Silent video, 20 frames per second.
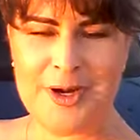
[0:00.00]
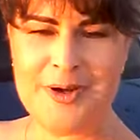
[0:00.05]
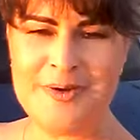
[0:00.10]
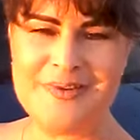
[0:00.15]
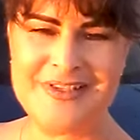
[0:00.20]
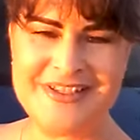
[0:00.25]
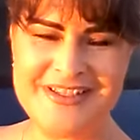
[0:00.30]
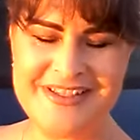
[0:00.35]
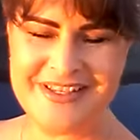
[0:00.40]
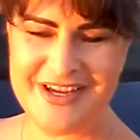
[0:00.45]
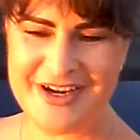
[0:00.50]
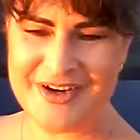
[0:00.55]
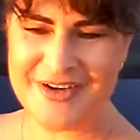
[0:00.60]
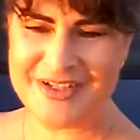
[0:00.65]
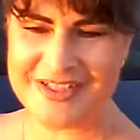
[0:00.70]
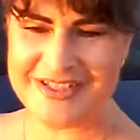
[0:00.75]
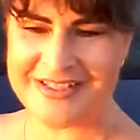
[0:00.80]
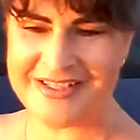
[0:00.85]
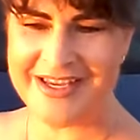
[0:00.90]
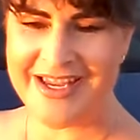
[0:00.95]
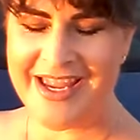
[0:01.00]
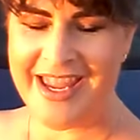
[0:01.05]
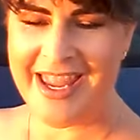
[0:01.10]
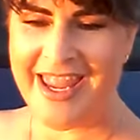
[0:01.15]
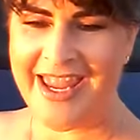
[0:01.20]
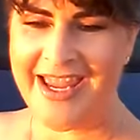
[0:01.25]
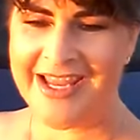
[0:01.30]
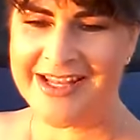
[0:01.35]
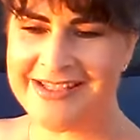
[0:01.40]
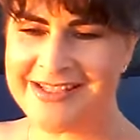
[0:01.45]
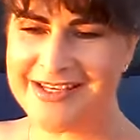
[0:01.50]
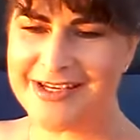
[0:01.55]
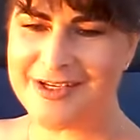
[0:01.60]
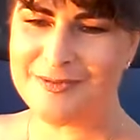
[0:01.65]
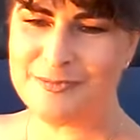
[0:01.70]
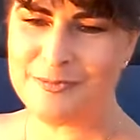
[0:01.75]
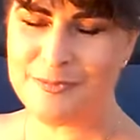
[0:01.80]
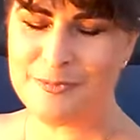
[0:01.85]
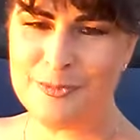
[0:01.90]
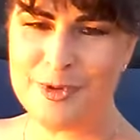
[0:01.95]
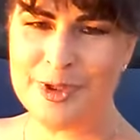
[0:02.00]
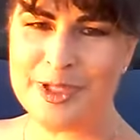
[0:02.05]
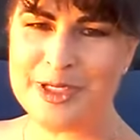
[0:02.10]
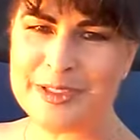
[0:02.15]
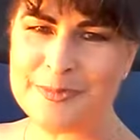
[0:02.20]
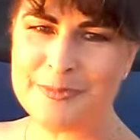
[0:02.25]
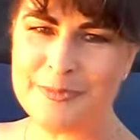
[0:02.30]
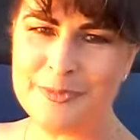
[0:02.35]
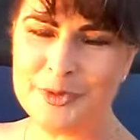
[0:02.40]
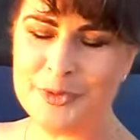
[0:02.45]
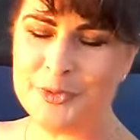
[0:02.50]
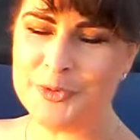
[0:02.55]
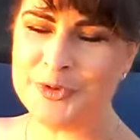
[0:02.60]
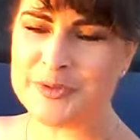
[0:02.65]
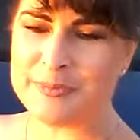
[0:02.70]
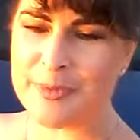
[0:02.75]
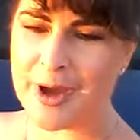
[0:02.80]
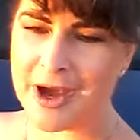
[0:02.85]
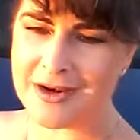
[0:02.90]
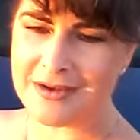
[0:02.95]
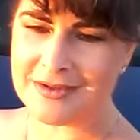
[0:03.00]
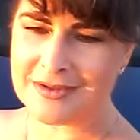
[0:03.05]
him. So it's a really cool spot.